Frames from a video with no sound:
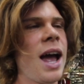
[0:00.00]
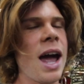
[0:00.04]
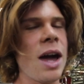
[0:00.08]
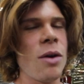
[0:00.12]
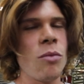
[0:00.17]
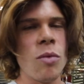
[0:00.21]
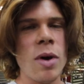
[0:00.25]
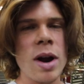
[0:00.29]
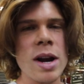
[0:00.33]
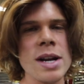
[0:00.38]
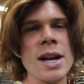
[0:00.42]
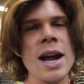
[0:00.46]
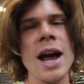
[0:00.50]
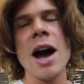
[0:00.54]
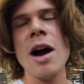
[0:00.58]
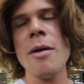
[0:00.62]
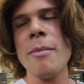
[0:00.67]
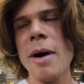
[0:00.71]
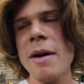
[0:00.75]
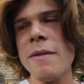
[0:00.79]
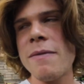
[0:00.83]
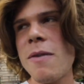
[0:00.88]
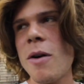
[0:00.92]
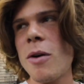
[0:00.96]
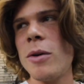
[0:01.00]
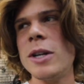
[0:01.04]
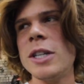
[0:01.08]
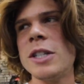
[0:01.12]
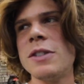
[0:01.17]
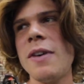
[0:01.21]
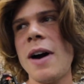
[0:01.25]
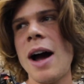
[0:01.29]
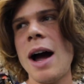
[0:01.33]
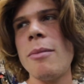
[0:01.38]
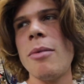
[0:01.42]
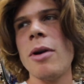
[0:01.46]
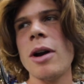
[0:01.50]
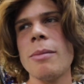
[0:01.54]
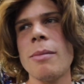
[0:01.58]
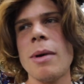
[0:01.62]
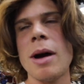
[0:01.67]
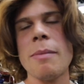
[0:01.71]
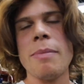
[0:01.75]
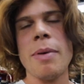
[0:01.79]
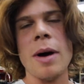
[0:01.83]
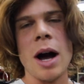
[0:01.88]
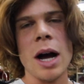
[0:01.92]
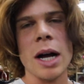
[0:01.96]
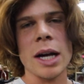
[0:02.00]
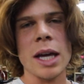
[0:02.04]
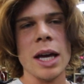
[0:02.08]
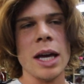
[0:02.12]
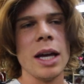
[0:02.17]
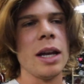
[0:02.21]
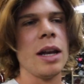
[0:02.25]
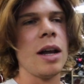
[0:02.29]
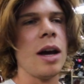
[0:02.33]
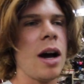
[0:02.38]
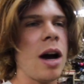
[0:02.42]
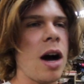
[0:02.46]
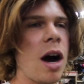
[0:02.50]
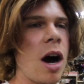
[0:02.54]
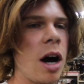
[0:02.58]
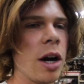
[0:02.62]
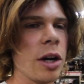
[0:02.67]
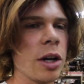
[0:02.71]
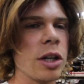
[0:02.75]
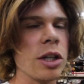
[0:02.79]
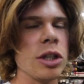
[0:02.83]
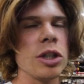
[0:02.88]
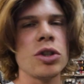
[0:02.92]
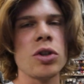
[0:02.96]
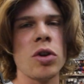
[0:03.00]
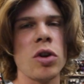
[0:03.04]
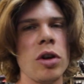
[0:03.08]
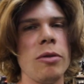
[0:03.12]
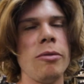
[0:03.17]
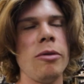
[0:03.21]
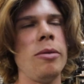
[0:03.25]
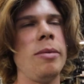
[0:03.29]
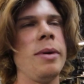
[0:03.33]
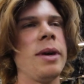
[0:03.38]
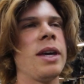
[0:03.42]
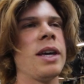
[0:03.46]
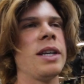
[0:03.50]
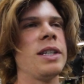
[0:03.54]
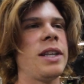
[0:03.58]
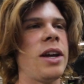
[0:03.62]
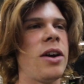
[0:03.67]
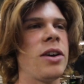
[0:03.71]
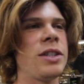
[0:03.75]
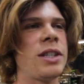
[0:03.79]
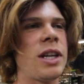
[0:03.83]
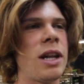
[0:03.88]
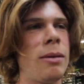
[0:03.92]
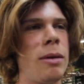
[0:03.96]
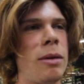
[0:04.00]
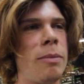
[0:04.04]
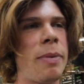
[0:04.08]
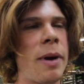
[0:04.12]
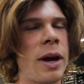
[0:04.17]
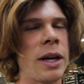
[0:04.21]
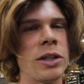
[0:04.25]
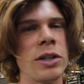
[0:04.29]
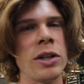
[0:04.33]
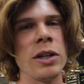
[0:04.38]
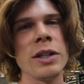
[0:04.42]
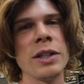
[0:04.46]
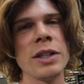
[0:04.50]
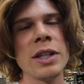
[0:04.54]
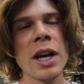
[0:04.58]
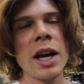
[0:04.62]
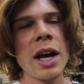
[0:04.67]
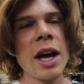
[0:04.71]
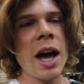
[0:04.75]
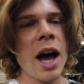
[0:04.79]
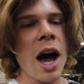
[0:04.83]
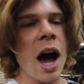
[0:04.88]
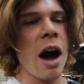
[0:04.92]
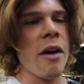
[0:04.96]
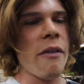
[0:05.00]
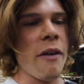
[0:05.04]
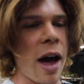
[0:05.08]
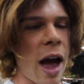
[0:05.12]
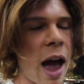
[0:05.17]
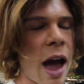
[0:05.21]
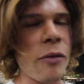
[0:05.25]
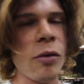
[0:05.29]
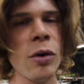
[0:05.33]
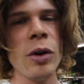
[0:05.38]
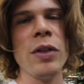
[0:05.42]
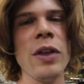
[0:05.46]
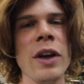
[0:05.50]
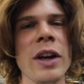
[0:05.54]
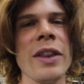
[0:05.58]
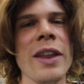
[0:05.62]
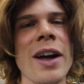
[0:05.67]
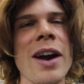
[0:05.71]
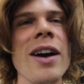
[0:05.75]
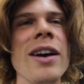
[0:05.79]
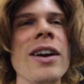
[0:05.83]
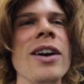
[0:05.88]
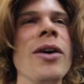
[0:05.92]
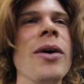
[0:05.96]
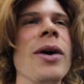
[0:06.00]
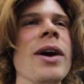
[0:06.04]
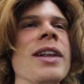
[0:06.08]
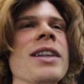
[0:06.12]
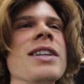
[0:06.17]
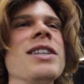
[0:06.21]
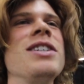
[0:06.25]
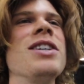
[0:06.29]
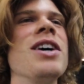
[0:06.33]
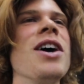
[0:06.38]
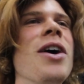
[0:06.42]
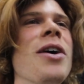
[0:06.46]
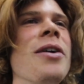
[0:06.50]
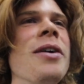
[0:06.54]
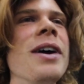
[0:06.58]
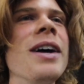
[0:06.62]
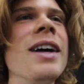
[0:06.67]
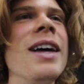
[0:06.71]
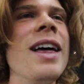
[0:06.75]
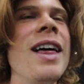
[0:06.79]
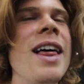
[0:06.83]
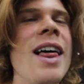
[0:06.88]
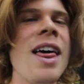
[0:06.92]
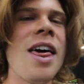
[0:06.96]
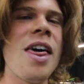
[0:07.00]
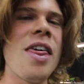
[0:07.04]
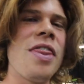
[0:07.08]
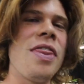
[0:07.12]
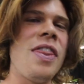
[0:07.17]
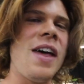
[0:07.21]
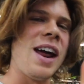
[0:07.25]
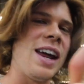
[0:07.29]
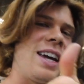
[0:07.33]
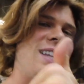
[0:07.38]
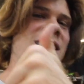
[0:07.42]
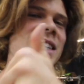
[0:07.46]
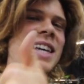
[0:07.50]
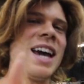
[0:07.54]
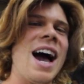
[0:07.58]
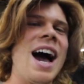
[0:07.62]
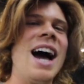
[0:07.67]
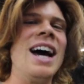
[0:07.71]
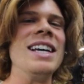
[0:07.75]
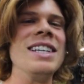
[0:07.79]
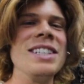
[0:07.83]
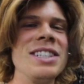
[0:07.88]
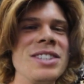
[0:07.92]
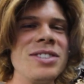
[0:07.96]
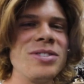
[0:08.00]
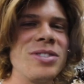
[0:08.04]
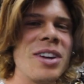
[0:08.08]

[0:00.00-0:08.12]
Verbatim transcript: And right now, my phone is vibrating in my pocket uncontrollably because they're sending me pictures of everything they're doing. So thanks, guys.